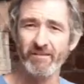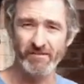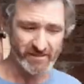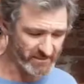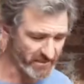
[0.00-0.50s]

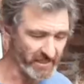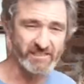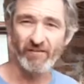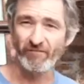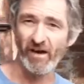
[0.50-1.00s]
this
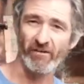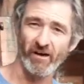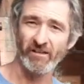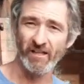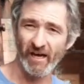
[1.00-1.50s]
glaze I found
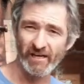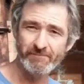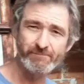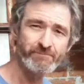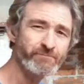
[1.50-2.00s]

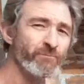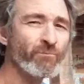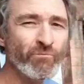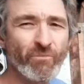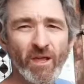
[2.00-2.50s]
online,
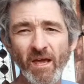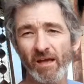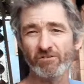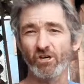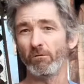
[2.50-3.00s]

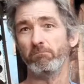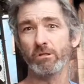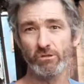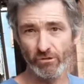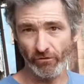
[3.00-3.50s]
and it's called
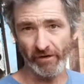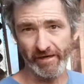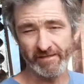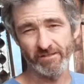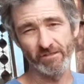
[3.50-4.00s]
blue
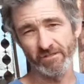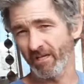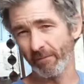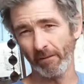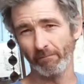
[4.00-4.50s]
green. So it used to
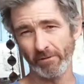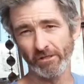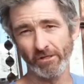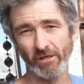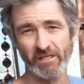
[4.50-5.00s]
come out
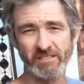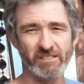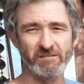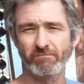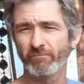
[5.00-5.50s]
bluish
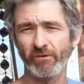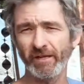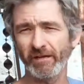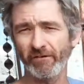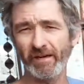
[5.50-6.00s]
and these
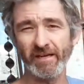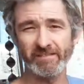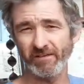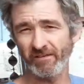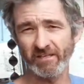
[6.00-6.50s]
pretty
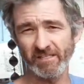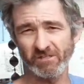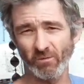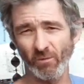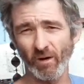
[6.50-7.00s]
greens. Other
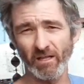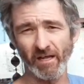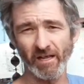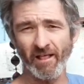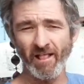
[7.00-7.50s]
glazes went well
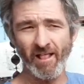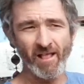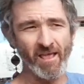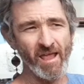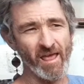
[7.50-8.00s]
on it.
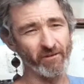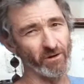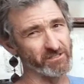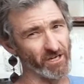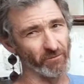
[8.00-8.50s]
And then
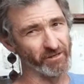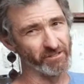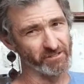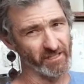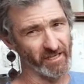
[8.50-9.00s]
when I started
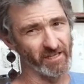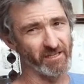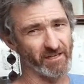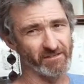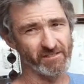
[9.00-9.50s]
reducing it,
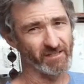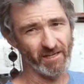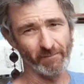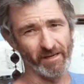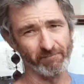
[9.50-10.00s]
like I think
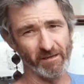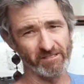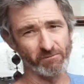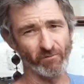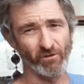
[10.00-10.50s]
I might have
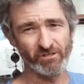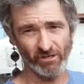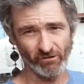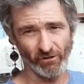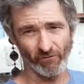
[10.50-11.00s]
mentioned before, it
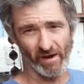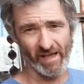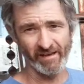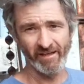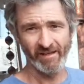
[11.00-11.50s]
started going
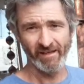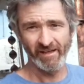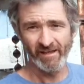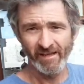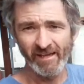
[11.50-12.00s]
red.
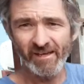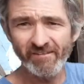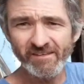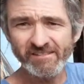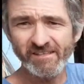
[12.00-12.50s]

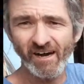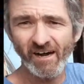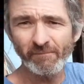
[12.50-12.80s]
And this time,